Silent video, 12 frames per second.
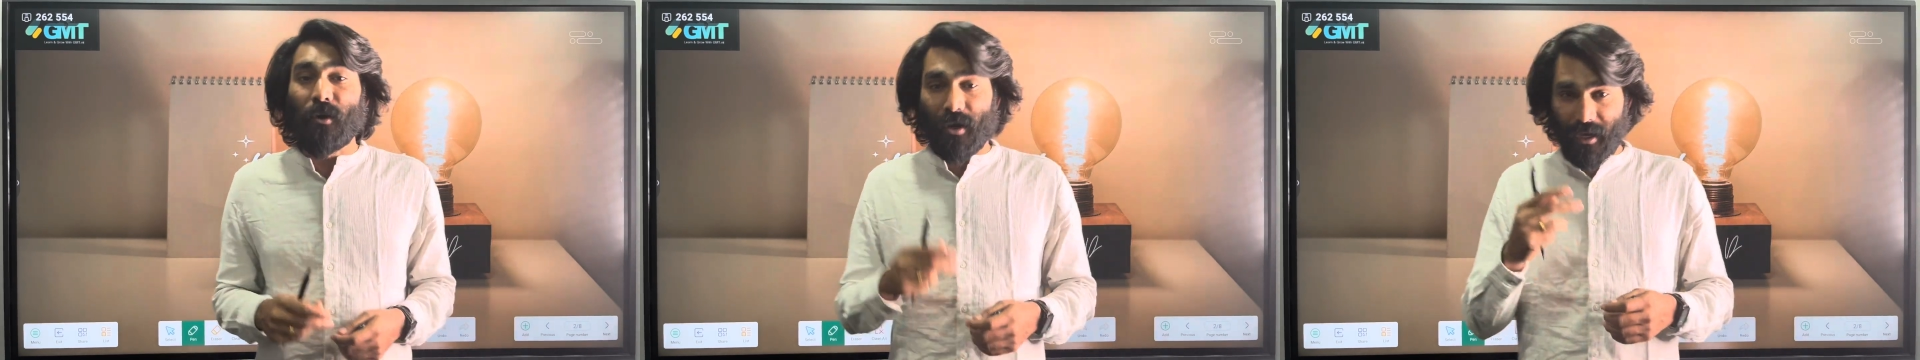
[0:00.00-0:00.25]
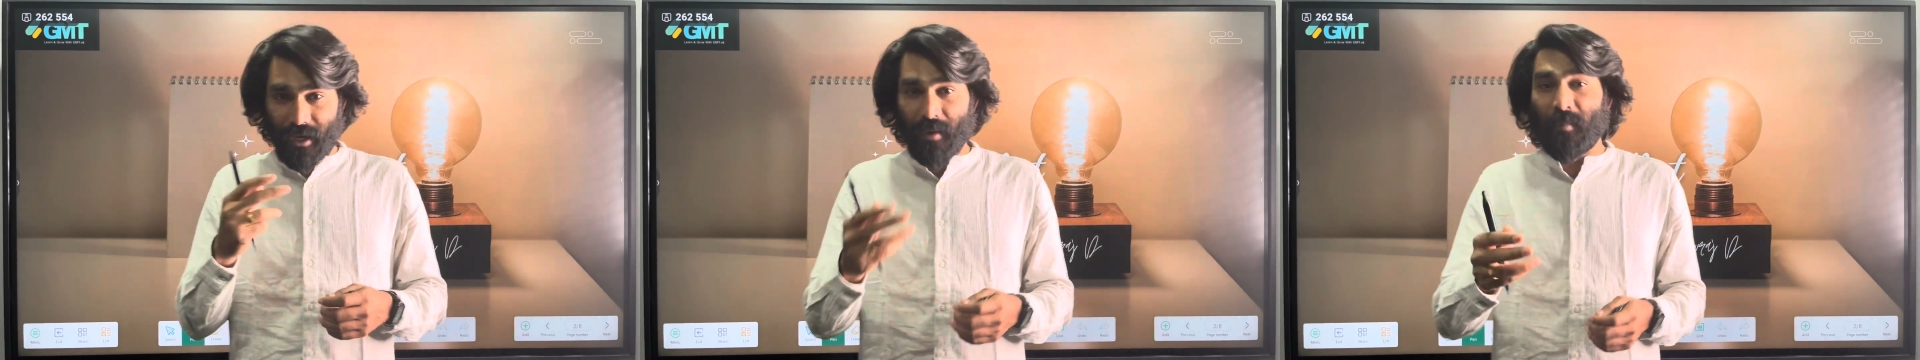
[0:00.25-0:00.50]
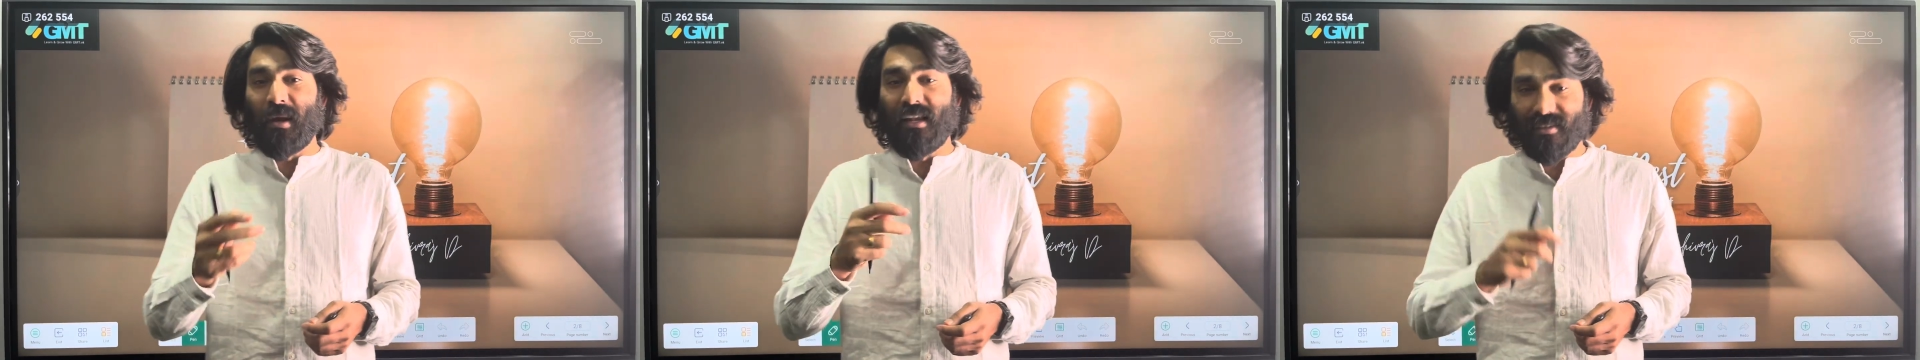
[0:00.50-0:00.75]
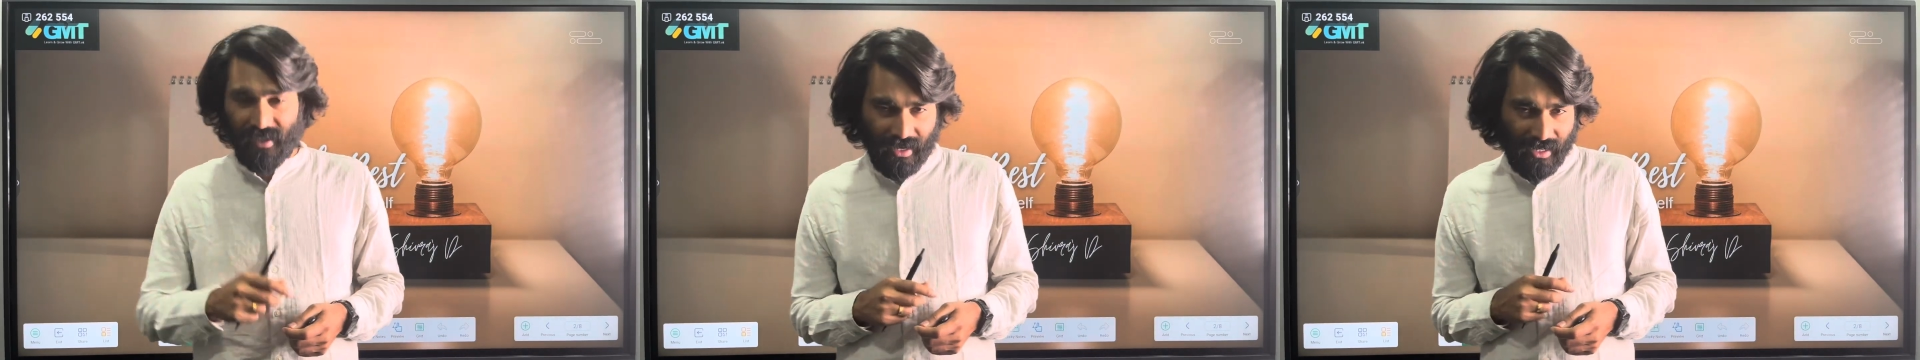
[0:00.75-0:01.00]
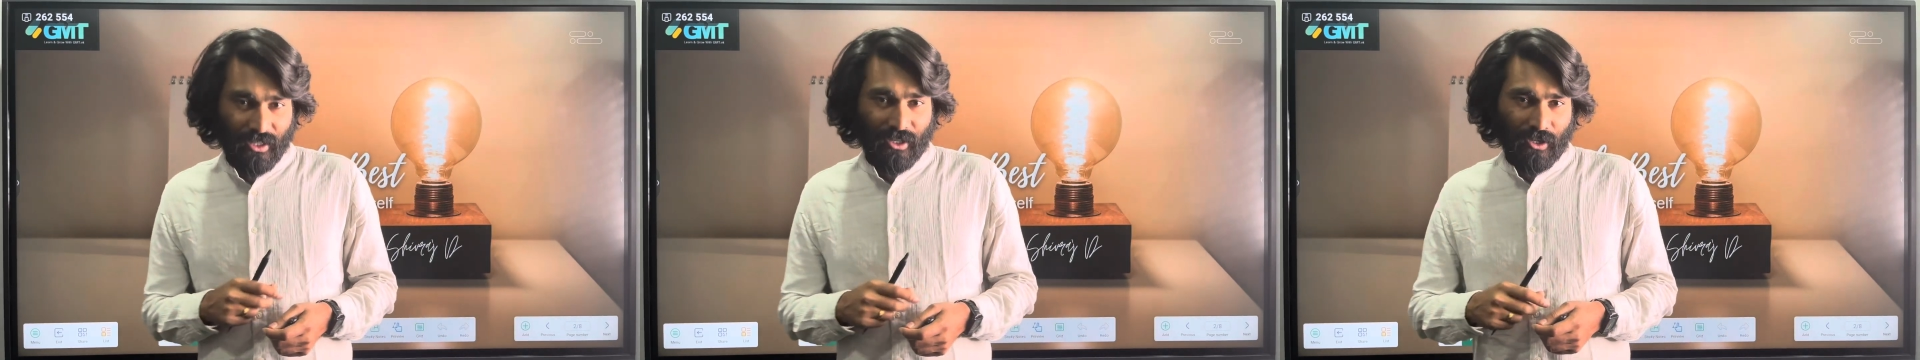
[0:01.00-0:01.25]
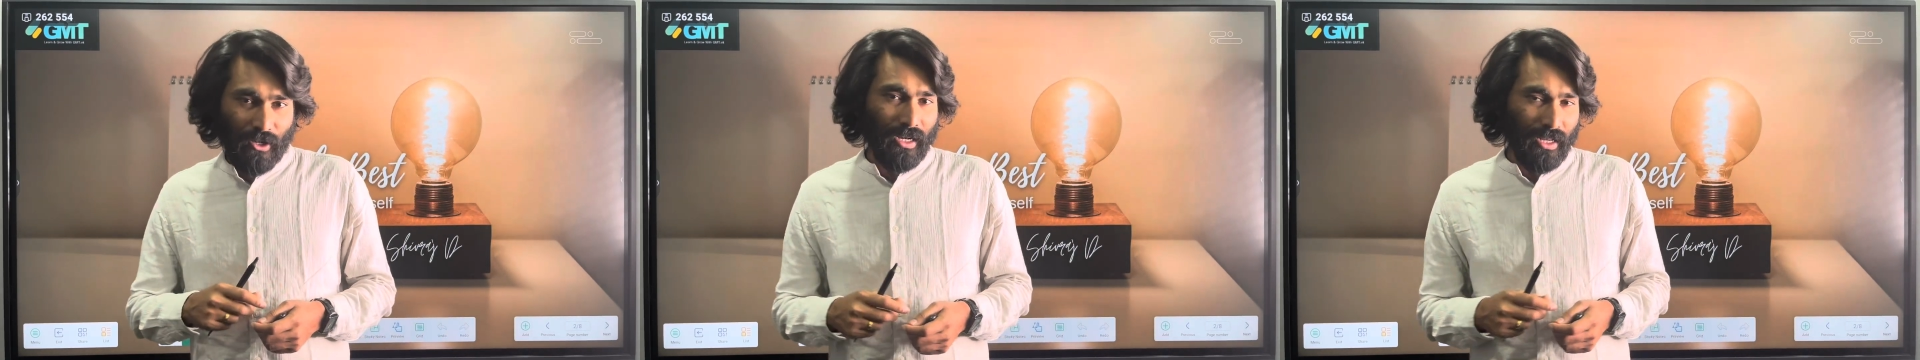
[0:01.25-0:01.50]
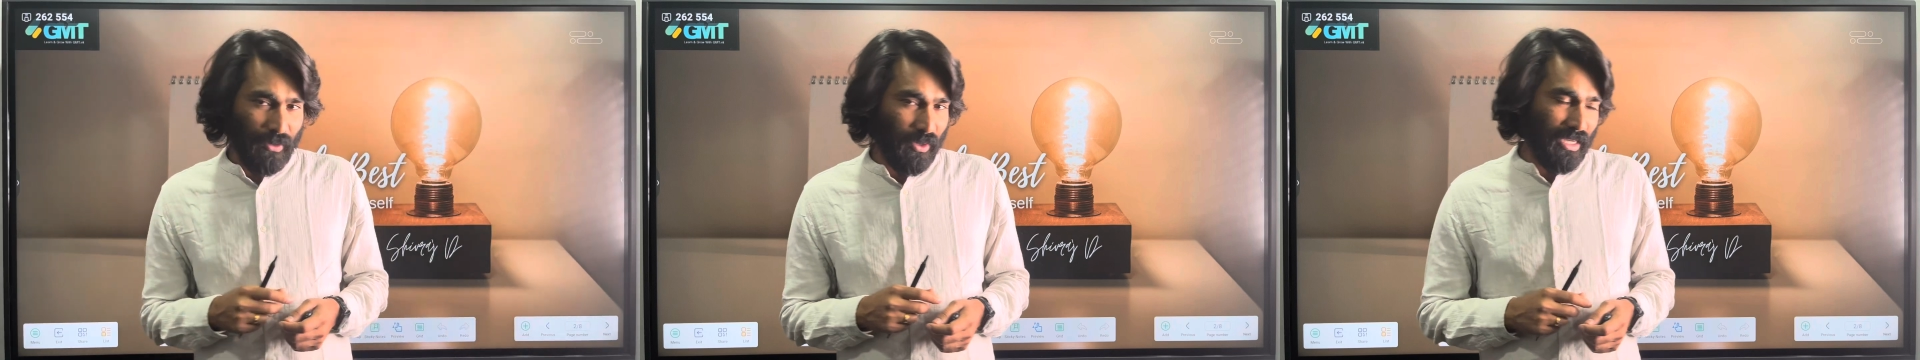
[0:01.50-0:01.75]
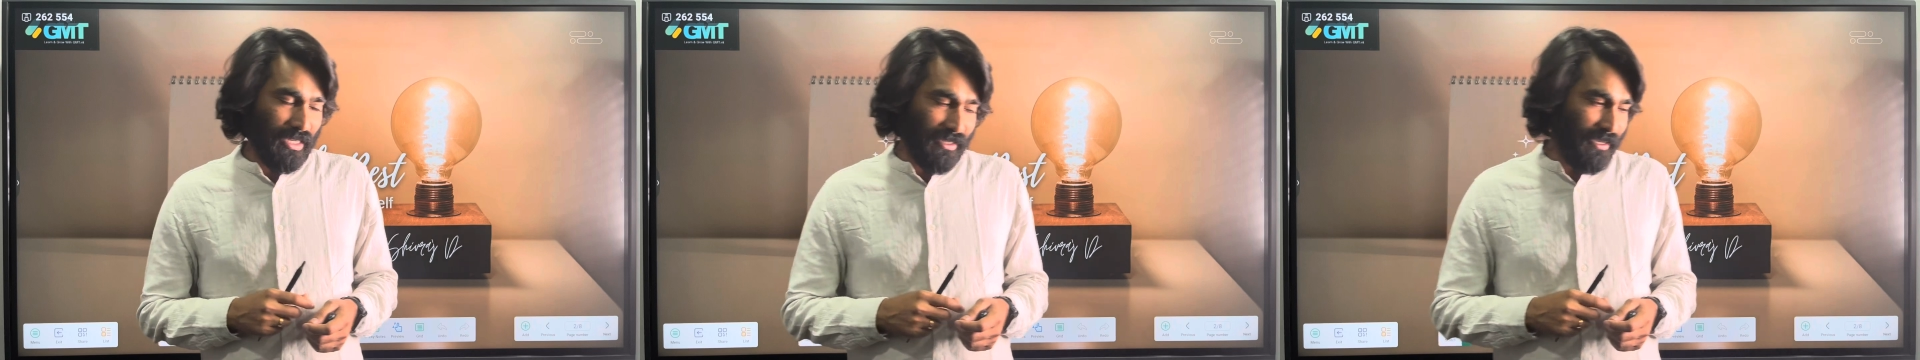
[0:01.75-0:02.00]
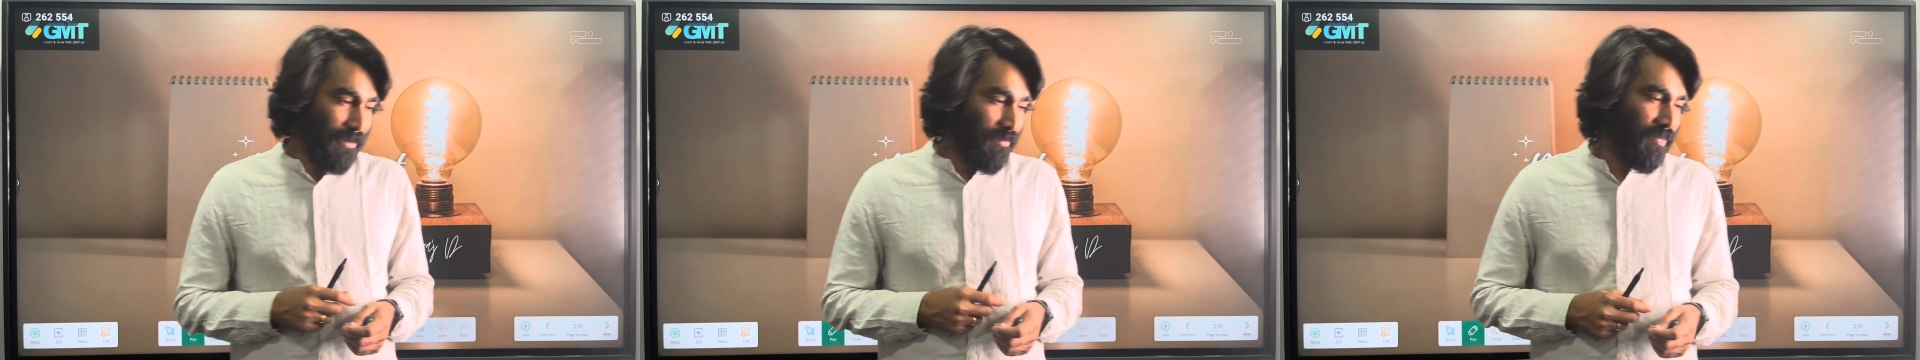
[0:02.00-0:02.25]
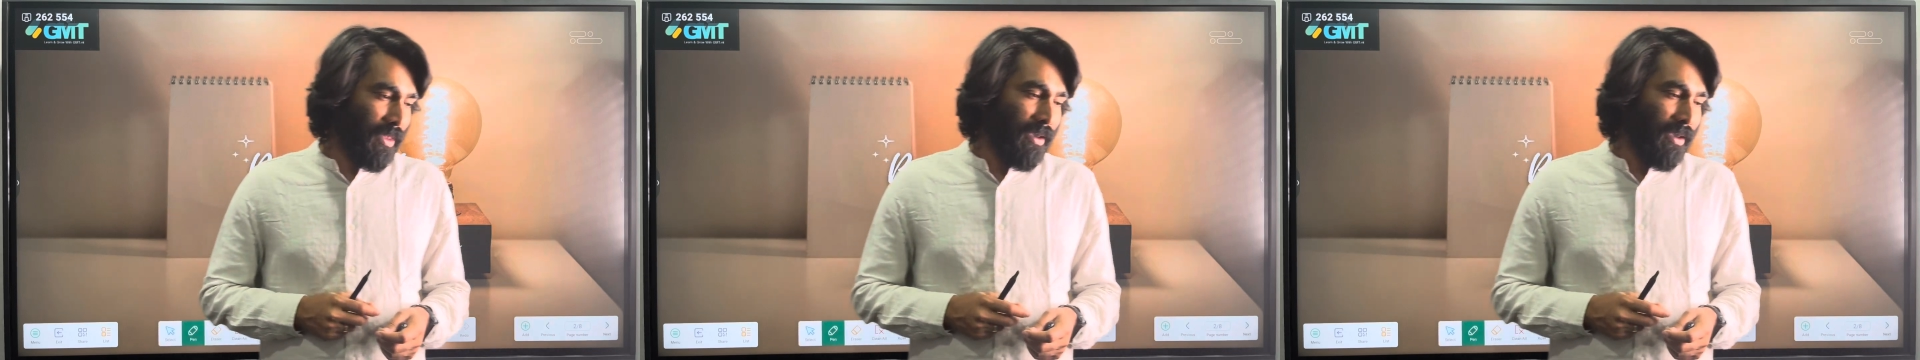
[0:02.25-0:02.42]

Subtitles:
or T-bills in short, you can say.